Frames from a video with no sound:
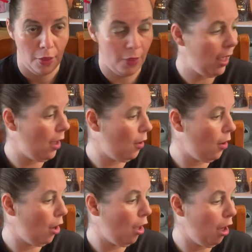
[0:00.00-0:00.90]
Now,
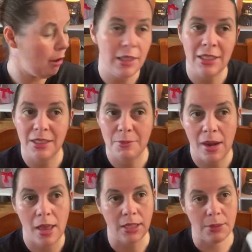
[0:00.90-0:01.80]
this is my
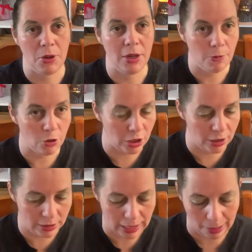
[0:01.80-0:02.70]
last body wash in
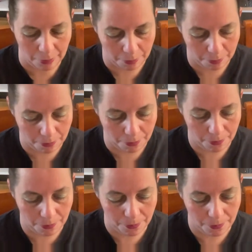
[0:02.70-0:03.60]
this
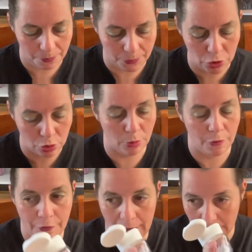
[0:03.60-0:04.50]
actual
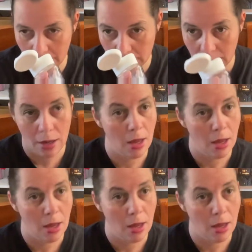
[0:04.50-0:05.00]
fragrance,